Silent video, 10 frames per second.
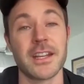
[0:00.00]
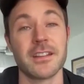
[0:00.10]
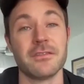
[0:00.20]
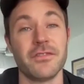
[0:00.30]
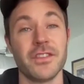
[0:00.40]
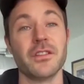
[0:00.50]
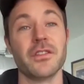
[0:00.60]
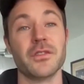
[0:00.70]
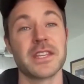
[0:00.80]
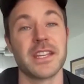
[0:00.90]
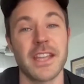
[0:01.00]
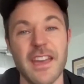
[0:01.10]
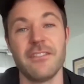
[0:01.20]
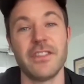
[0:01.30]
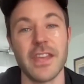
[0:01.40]
I didn't feel those like
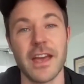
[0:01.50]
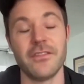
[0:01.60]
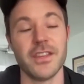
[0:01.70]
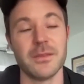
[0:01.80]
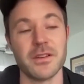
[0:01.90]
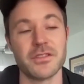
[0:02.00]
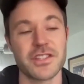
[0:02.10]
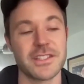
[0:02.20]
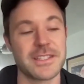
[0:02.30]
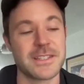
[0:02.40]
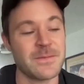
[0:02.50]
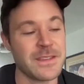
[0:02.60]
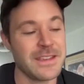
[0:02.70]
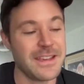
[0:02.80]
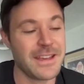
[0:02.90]
heavy, heavy emotions.
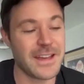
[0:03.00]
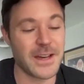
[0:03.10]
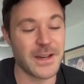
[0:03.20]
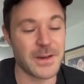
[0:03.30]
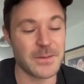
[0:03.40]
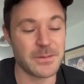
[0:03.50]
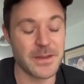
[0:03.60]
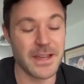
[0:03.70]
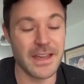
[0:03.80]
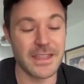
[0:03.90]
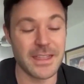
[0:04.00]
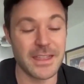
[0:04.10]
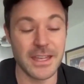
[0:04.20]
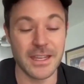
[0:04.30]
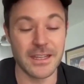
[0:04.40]
And
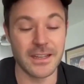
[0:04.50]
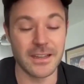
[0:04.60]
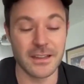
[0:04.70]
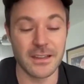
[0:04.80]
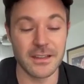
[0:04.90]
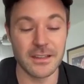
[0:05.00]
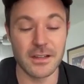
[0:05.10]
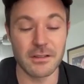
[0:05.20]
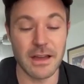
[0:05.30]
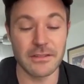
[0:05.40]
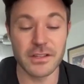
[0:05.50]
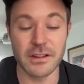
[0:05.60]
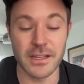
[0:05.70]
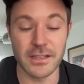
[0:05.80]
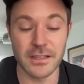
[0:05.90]
then, you know,
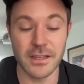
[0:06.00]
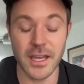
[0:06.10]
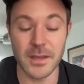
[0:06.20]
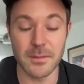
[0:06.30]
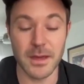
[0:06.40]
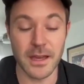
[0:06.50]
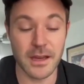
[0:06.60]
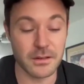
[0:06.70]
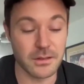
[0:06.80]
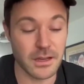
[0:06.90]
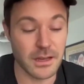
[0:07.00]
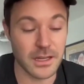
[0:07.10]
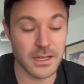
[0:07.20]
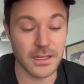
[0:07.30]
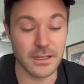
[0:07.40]
after I came out,
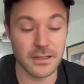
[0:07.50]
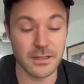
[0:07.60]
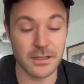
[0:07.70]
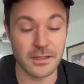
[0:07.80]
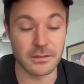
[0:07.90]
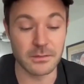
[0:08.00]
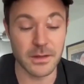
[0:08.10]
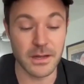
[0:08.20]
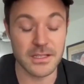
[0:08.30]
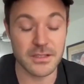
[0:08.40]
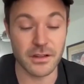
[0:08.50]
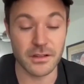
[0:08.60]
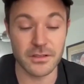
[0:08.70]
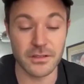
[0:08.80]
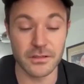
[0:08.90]
I
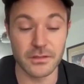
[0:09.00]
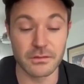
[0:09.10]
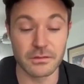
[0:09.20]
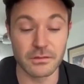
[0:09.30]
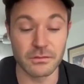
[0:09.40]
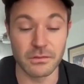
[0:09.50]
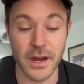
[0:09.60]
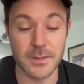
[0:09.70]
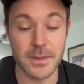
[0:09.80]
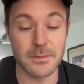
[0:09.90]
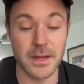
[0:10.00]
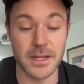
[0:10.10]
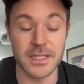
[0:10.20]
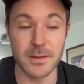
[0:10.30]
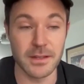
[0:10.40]
started to write about
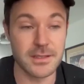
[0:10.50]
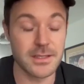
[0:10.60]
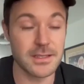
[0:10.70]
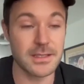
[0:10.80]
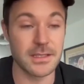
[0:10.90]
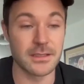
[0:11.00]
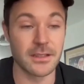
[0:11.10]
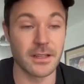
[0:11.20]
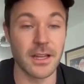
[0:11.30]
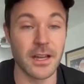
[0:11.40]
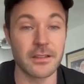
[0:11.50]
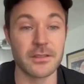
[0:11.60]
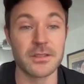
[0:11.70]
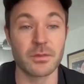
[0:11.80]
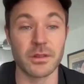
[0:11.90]
my experiences, and a lot of
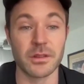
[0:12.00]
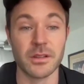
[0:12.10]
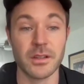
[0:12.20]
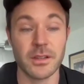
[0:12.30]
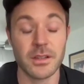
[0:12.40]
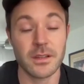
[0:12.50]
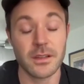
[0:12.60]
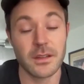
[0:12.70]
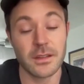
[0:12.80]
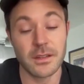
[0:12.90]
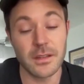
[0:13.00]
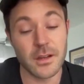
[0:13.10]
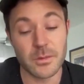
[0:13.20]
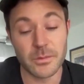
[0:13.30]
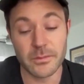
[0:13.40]
those were, you
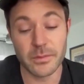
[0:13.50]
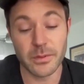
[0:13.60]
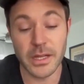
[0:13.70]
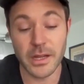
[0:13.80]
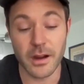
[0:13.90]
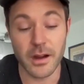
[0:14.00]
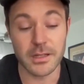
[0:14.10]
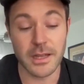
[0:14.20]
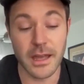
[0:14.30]
know, pretty hard and